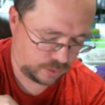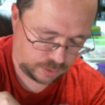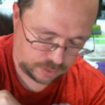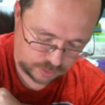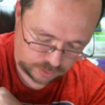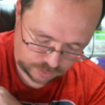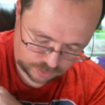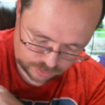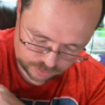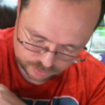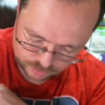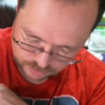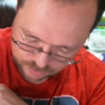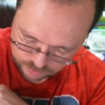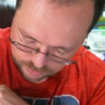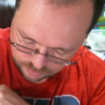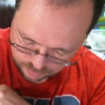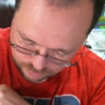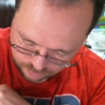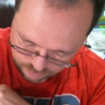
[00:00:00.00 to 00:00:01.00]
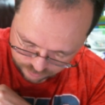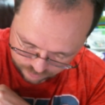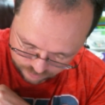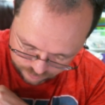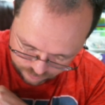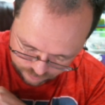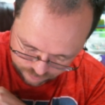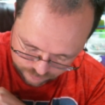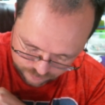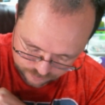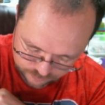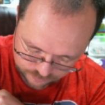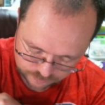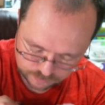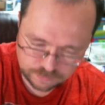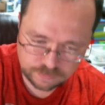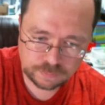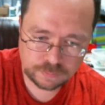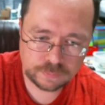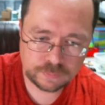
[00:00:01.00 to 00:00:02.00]

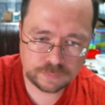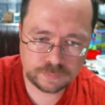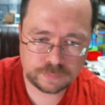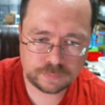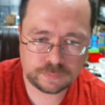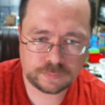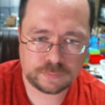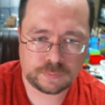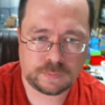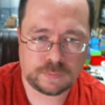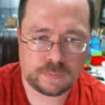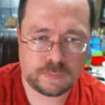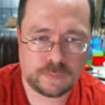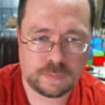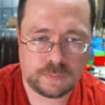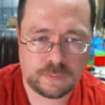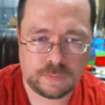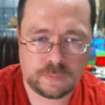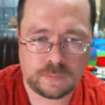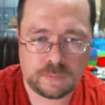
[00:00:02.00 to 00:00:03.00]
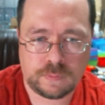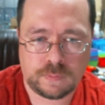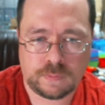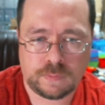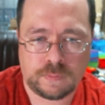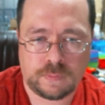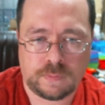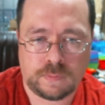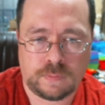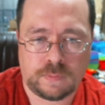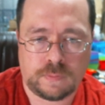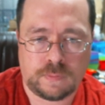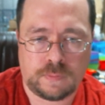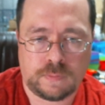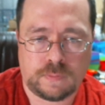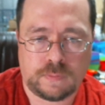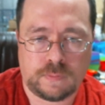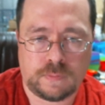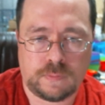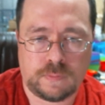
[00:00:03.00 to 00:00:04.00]

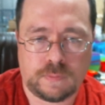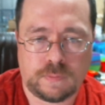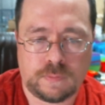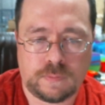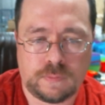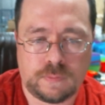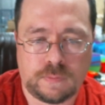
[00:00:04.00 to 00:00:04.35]
No one is speaking in this clip.